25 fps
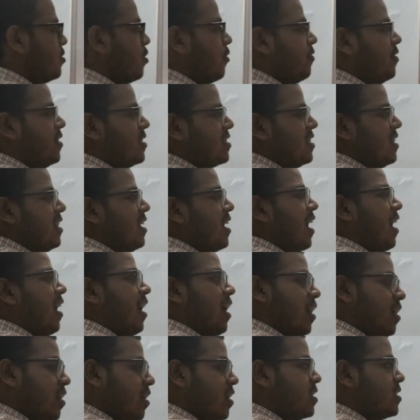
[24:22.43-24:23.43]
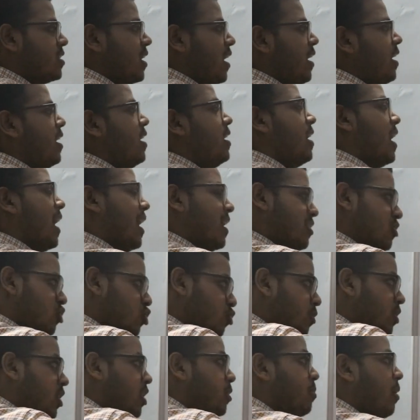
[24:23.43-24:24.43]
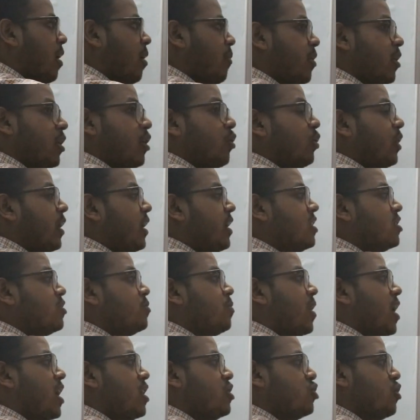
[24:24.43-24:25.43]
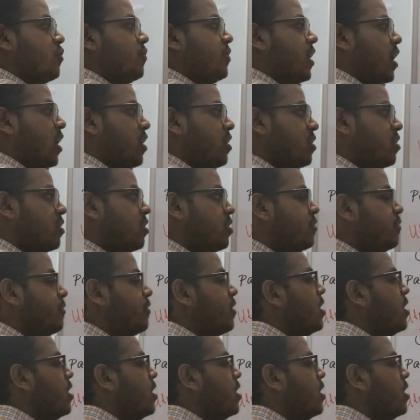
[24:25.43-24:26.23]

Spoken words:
obviously ulnar side, it has to be the palmar cutaneous branch of the ulnar nerve.